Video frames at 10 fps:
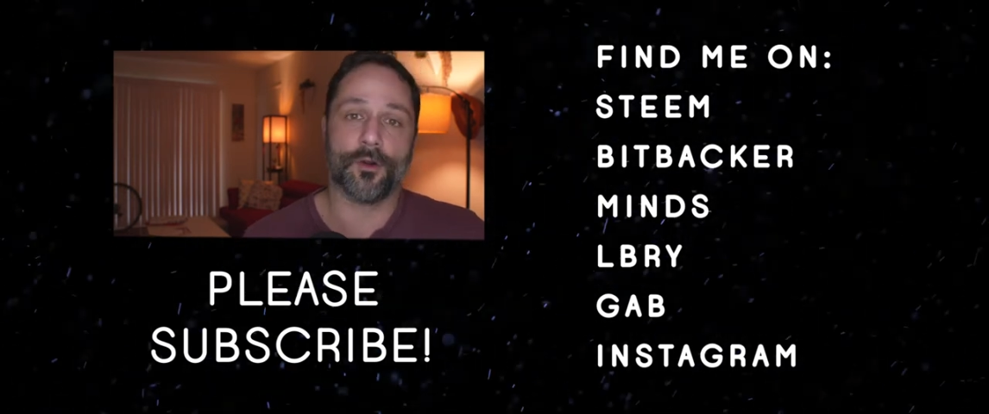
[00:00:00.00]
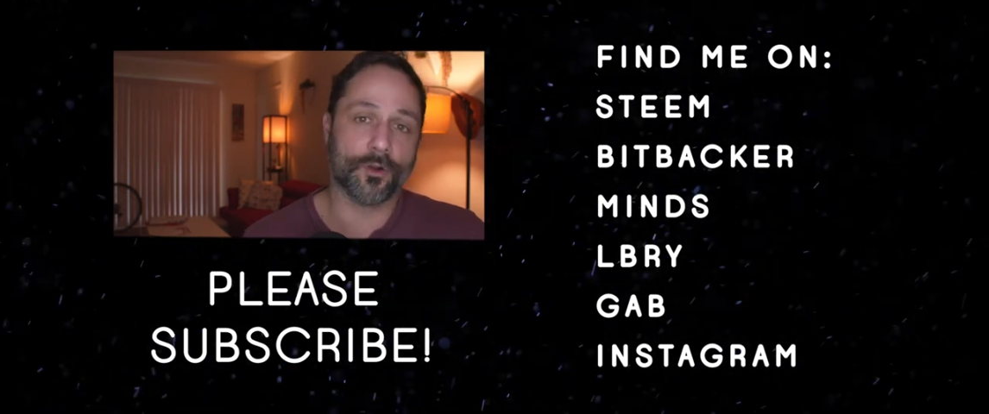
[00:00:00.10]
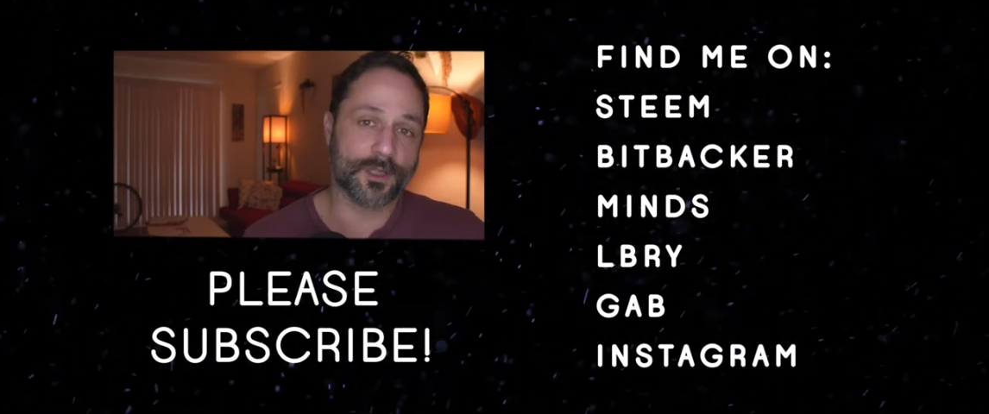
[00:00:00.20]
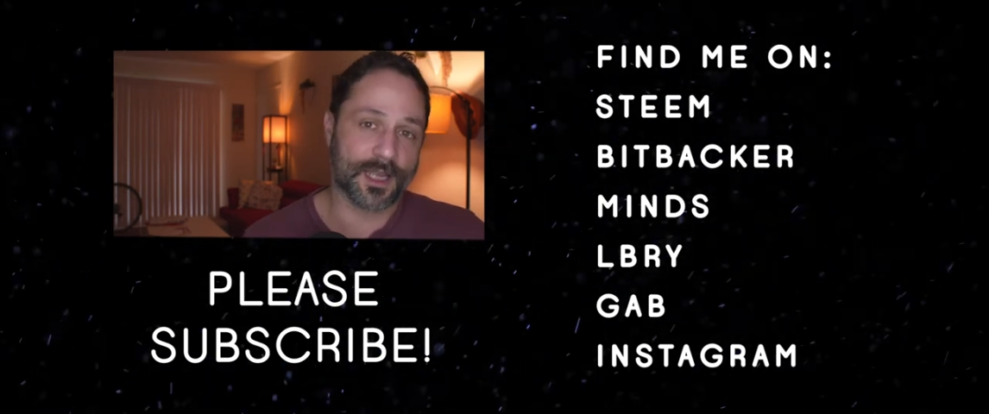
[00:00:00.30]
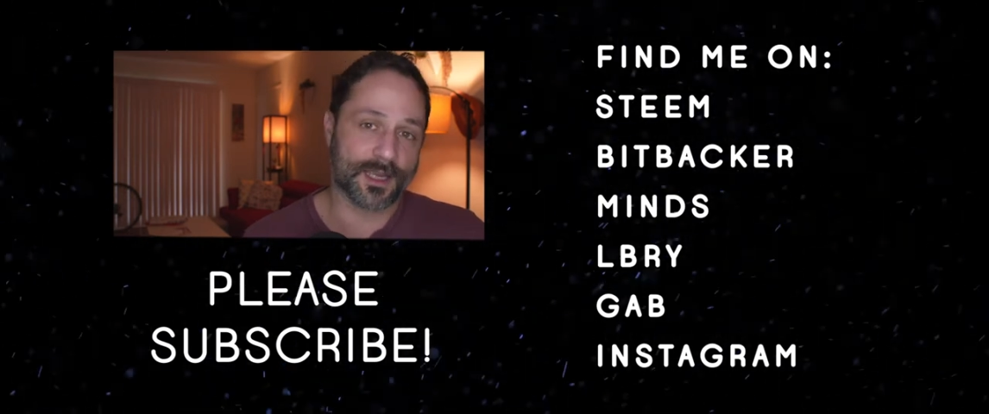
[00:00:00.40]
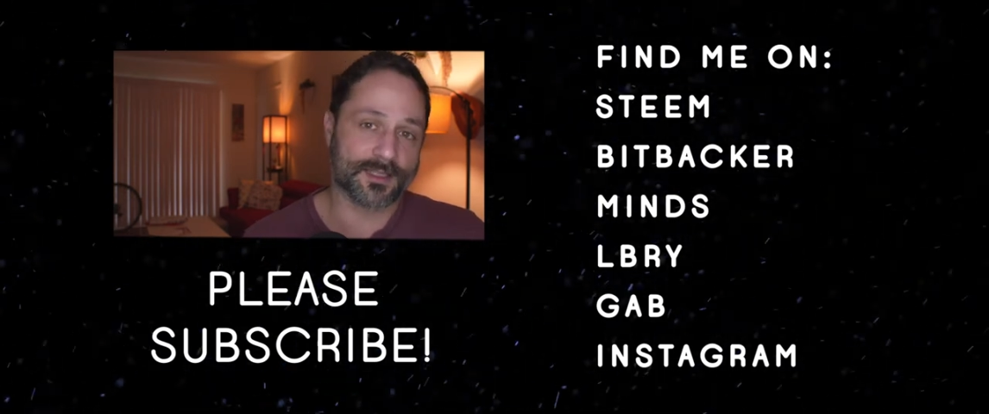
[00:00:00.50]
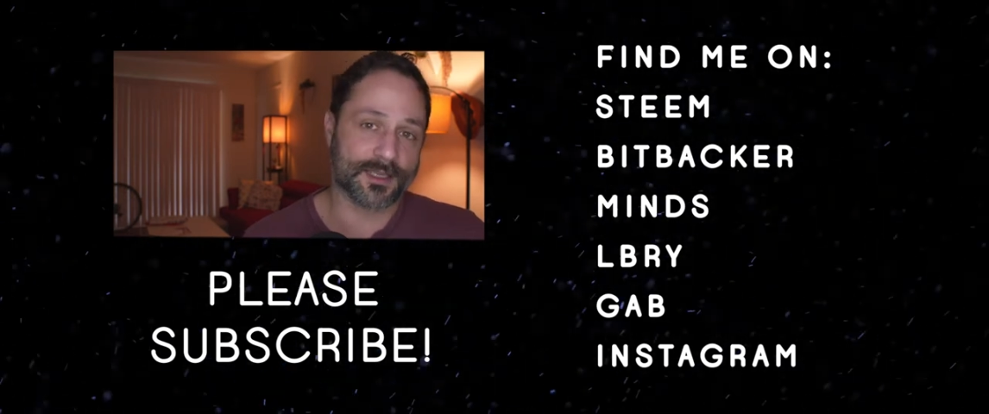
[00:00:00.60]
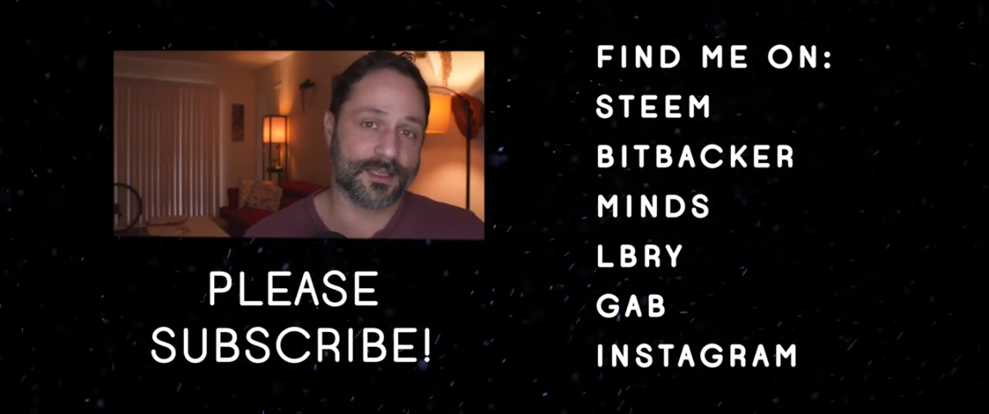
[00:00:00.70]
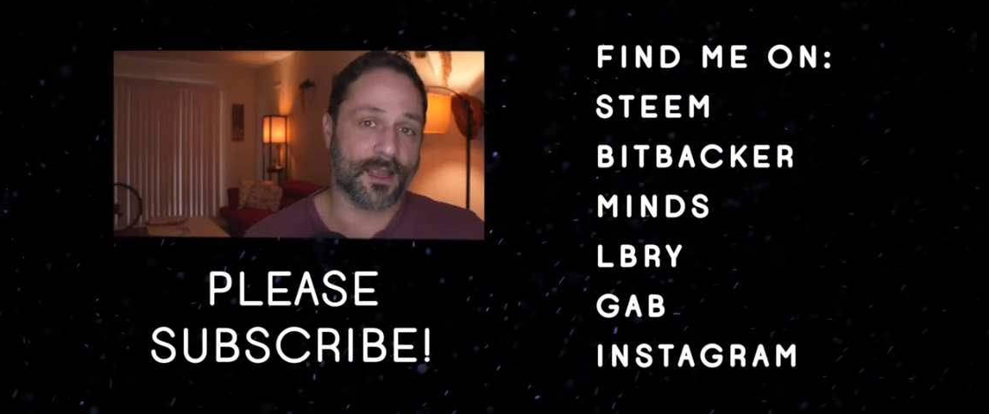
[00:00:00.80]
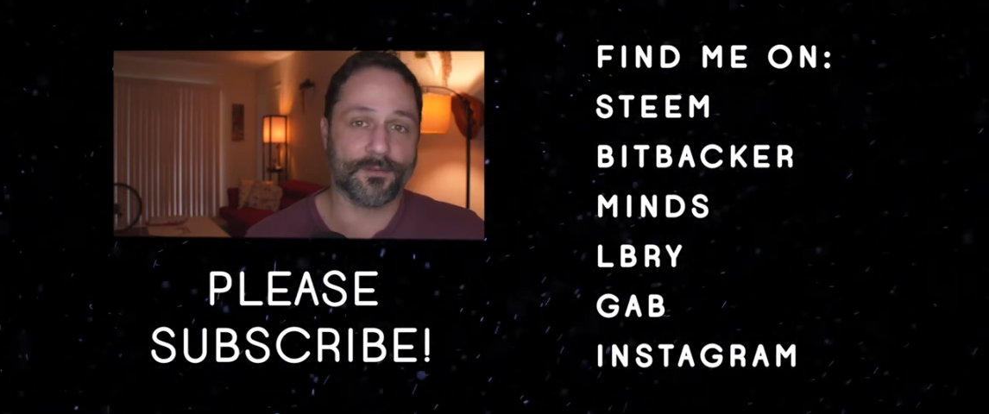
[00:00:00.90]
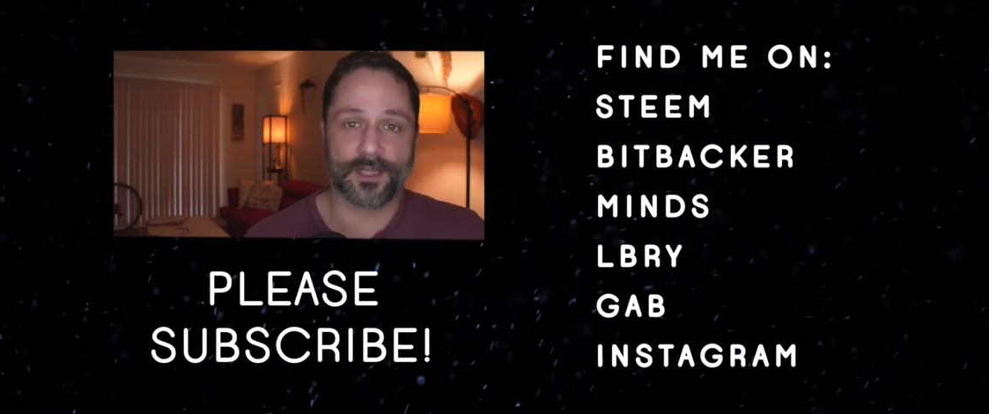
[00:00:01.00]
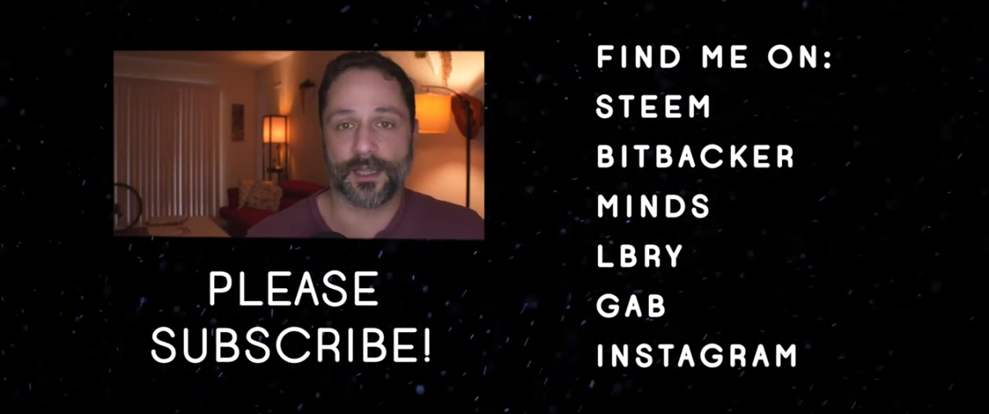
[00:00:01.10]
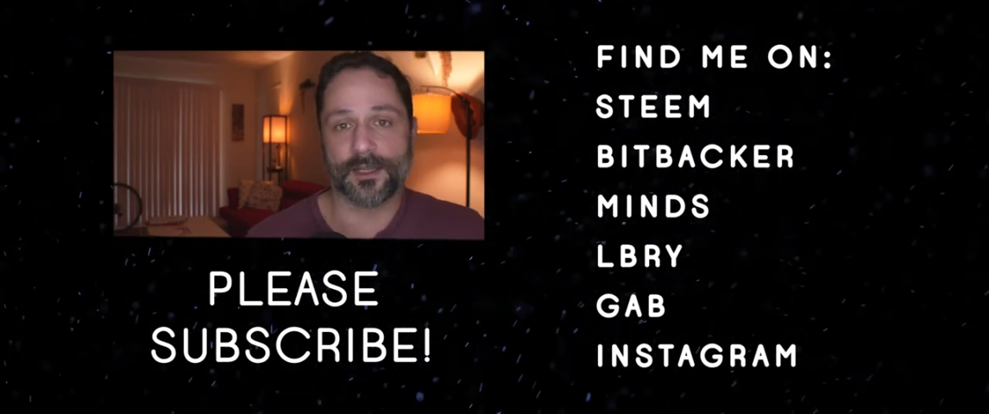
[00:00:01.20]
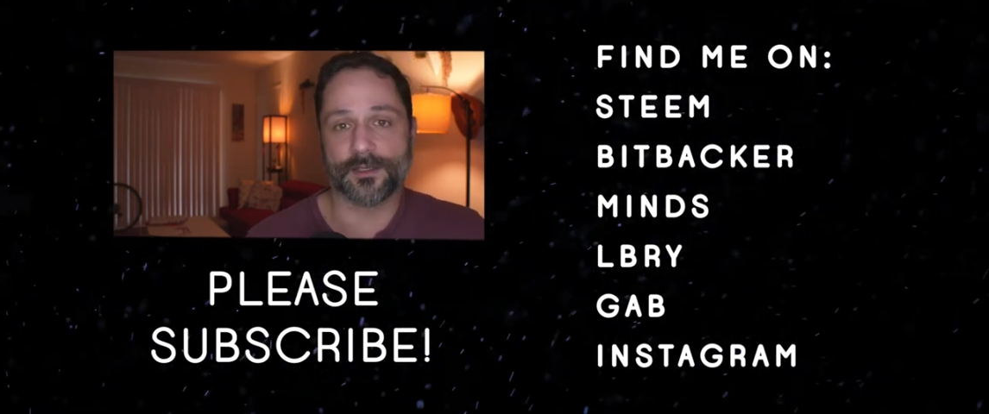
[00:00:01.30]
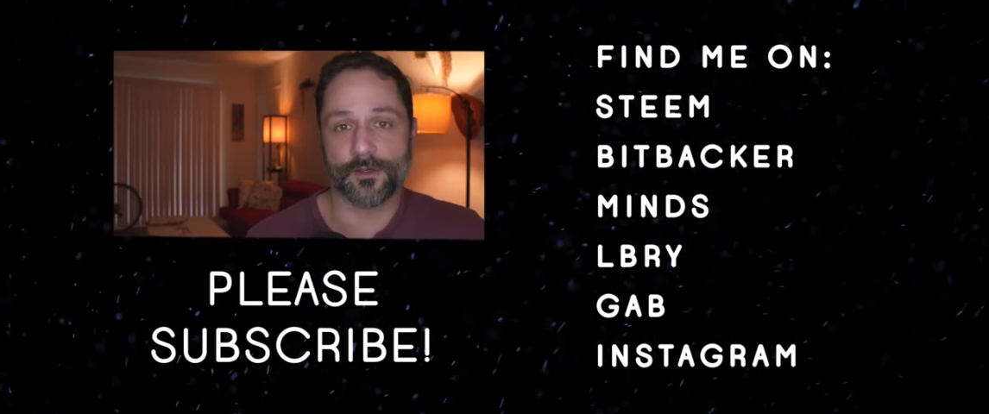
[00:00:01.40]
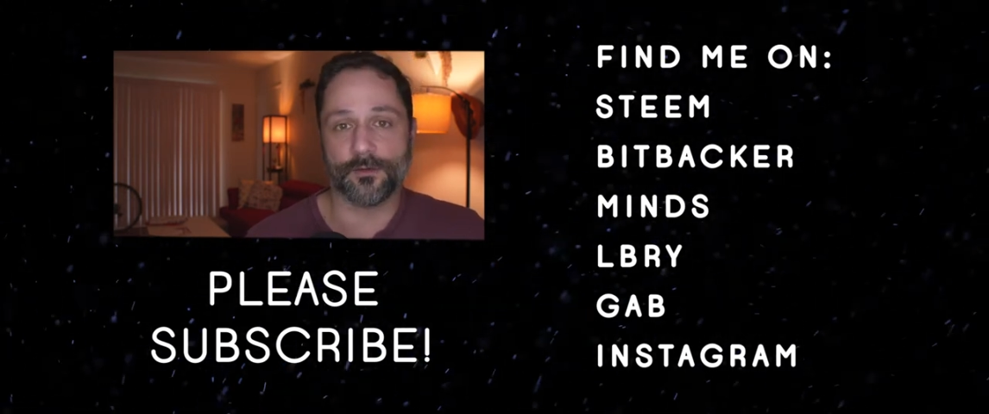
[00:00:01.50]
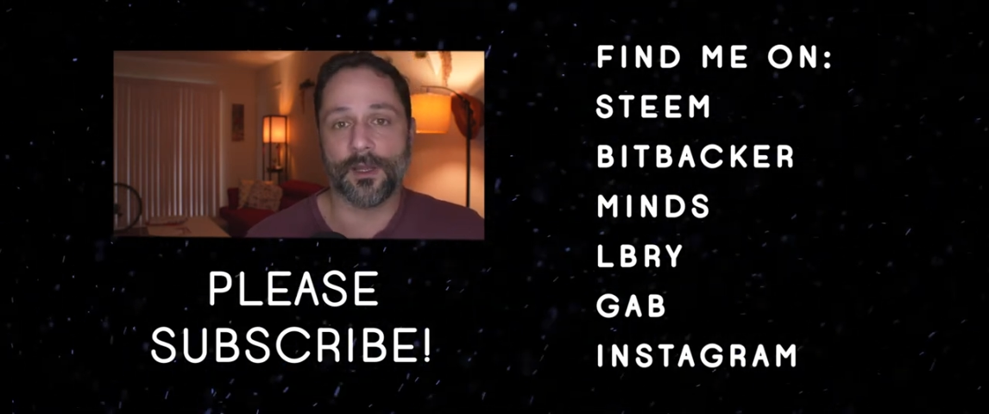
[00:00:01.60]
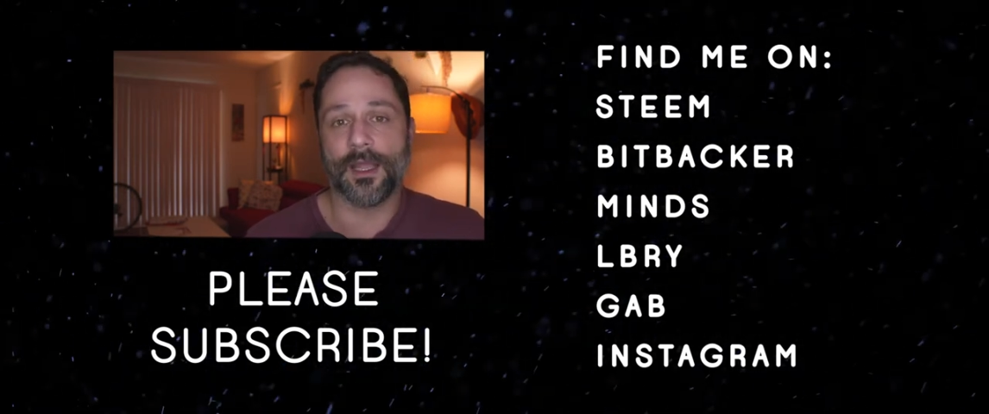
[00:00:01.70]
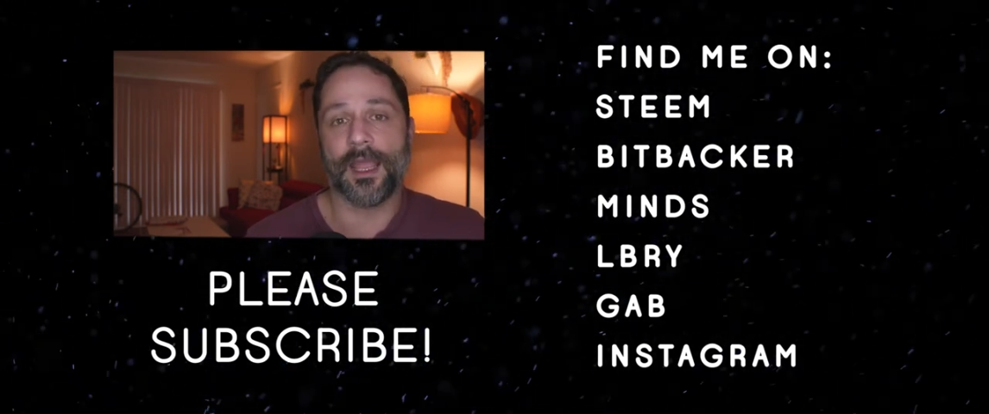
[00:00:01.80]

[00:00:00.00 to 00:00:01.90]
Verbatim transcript: early access to everything I do,